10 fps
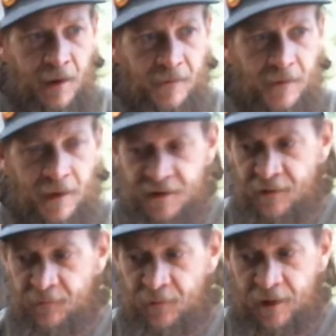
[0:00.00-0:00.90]
that
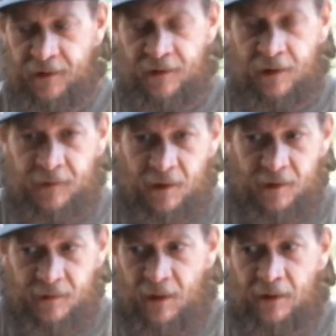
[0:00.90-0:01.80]
isn't fucking
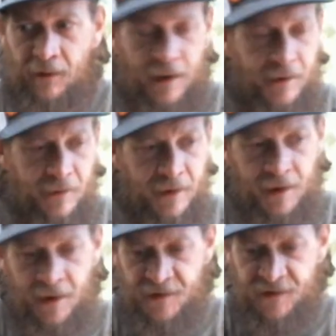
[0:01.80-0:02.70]
dictated by Langley,
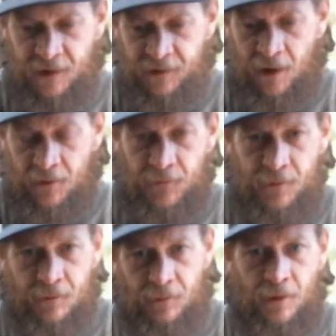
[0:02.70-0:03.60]
sent down
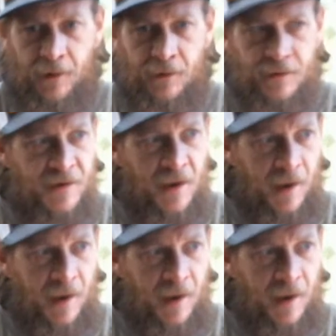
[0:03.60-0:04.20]
through Reuters,